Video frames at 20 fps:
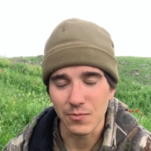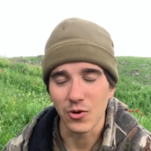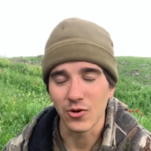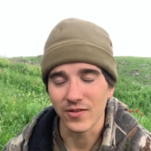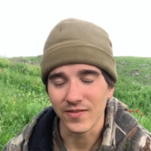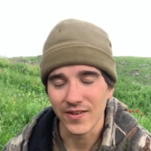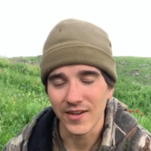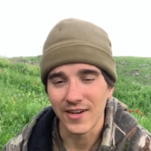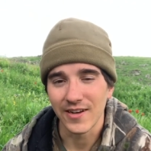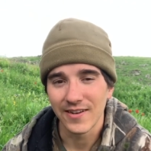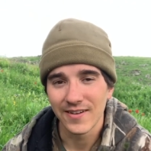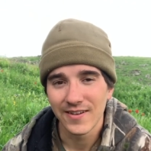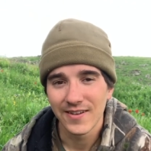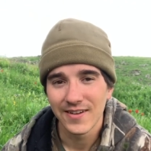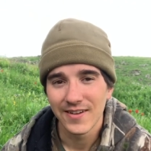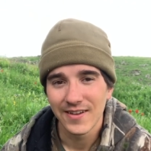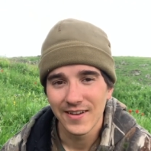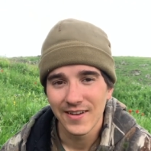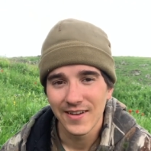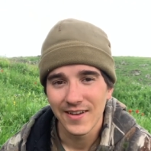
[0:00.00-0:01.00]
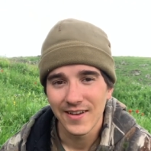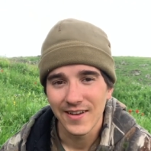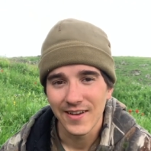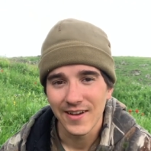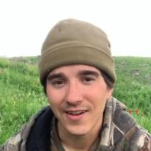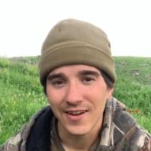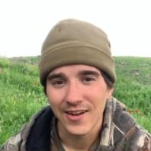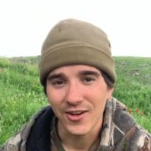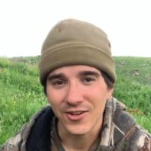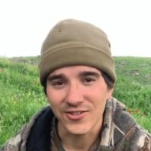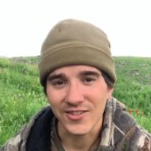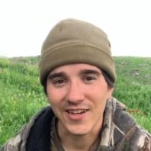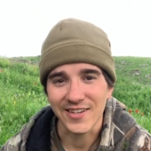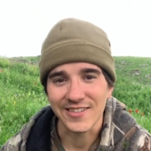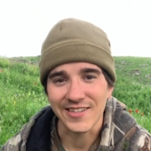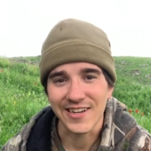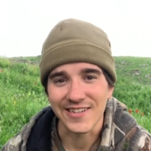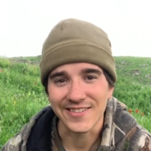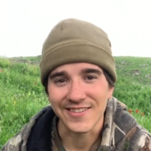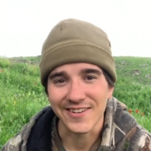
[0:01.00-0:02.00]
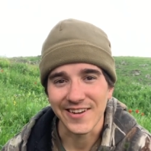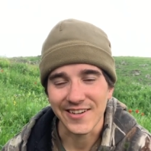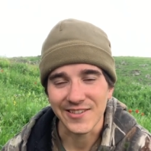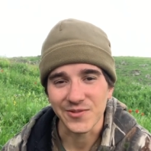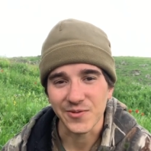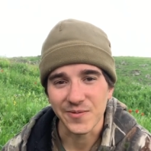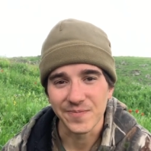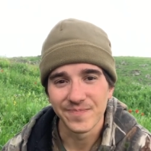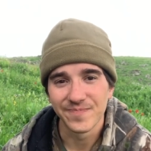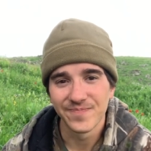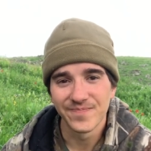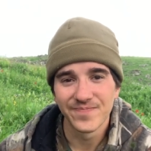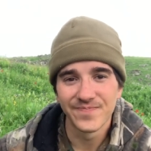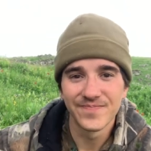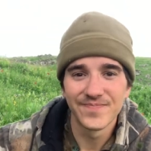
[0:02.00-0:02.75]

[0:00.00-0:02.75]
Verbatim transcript: motivated. And I'll talk to you guys in the next one.